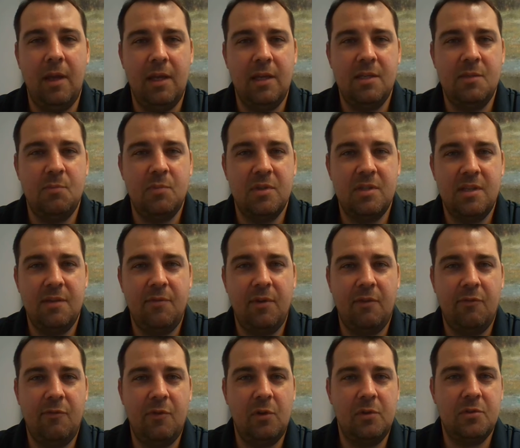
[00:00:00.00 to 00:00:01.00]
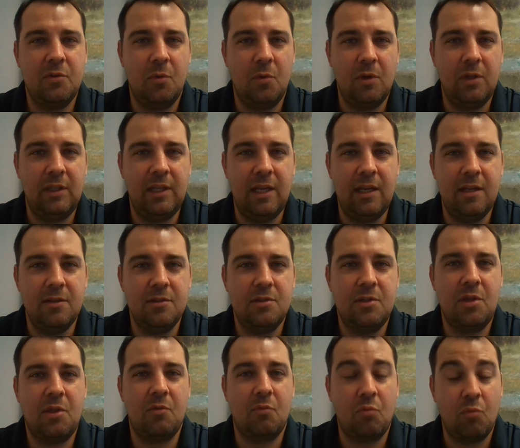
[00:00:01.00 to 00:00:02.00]
a specific filter or lens
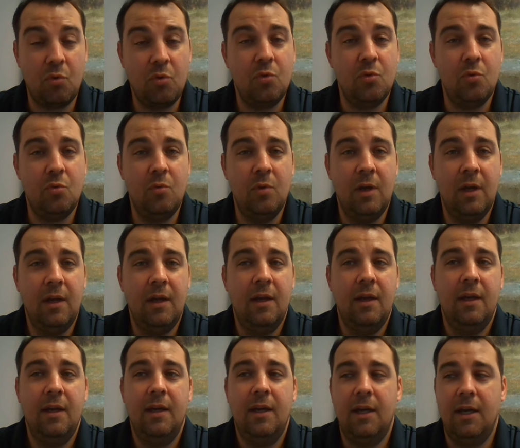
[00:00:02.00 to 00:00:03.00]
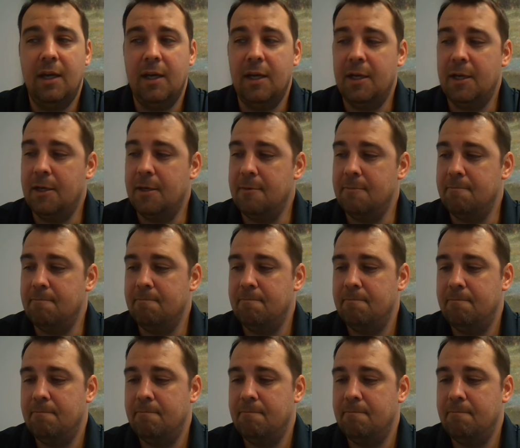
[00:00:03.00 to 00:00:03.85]
through a